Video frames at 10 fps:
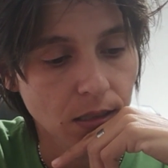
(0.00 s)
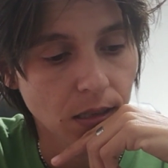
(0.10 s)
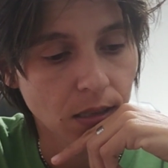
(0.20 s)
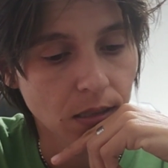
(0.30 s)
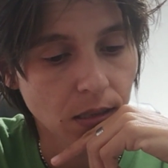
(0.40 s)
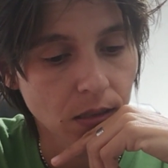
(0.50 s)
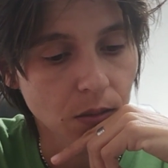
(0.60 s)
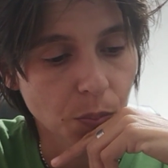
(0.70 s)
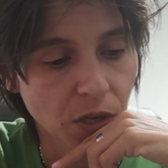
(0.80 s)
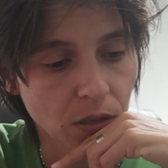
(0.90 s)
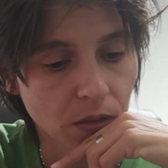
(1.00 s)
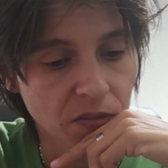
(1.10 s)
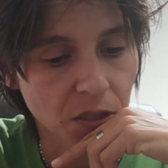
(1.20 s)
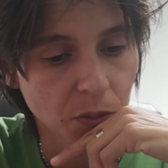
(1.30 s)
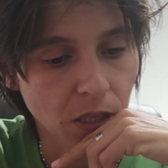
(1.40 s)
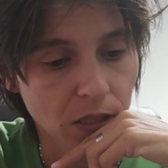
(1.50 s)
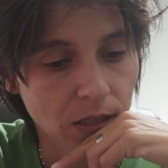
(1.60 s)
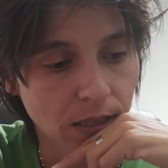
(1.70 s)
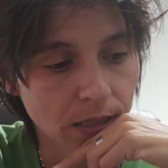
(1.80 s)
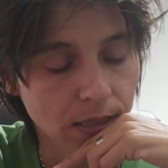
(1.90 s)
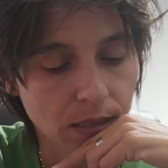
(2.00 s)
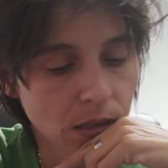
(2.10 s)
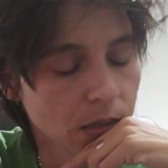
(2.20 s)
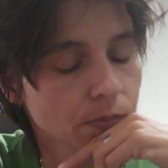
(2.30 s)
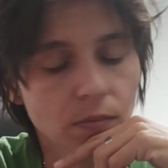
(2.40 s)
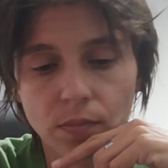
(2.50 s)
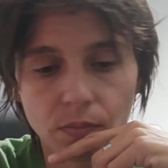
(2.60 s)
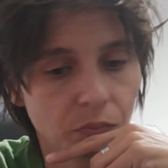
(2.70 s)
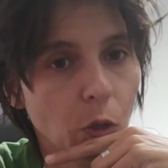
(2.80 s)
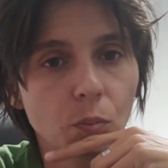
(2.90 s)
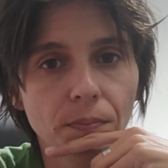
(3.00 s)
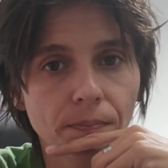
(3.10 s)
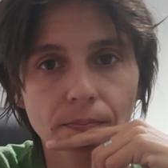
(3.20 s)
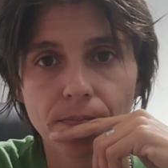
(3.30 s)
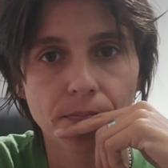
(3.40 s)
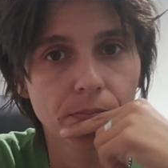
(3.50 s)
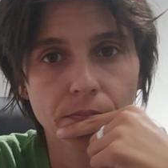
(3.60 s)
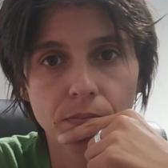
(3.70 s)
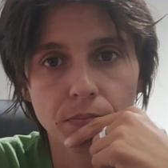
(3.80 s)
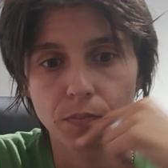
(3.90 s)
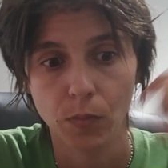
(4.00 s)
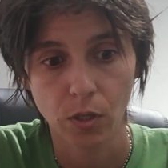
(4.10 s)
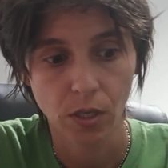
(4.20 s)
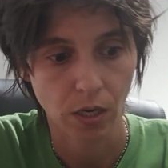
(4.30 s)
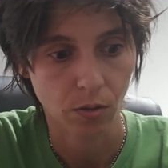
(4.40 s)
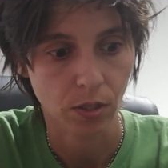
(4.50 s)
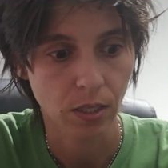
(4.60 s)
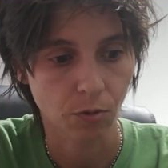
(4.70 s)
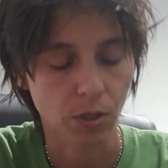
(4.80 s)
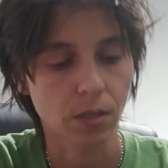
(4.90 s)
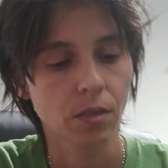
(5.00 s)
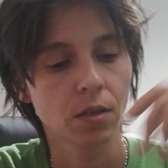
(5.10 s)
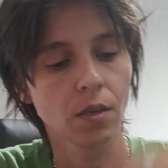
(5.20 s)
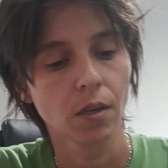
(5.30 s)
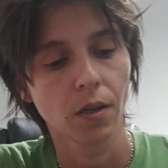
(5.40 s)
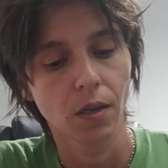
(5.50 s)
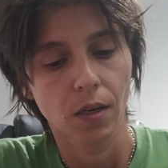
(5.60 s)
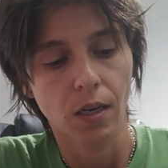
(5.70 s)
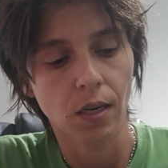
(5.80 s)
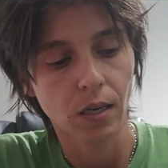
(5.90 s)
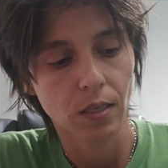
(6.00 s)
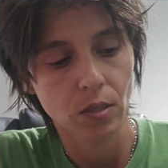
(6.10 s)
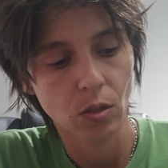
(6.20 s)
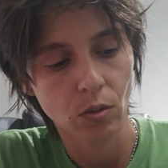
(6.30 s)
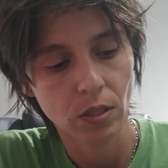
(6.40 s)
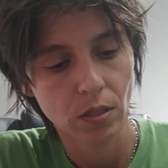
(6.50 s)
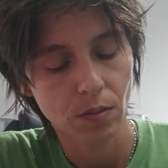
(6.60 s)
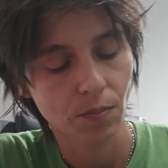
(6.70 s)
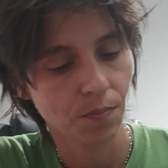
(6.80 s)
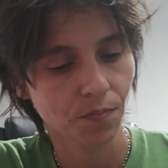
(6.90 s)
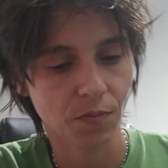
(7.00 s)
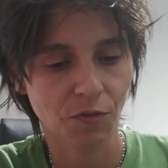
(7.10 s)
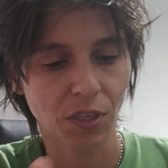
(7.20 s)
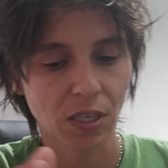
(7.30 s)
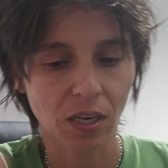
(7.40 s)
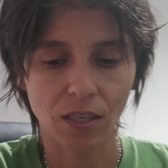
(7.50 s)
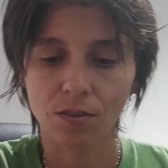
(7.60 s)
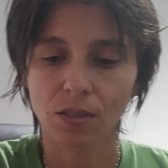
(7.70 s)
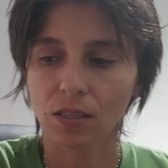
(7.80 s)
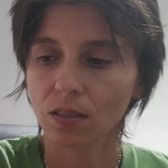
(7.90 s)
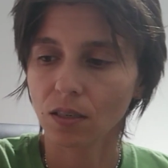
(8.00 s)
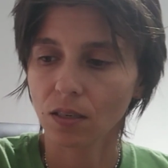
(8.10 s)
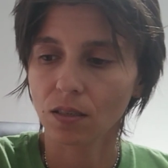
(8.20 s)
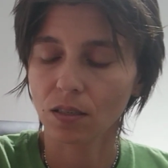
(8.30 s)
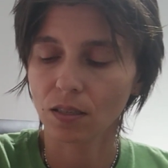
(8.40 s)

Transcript: And the other part of Gemini is like, nope, you're not going anywhere. Uh, so it's very contradicting here.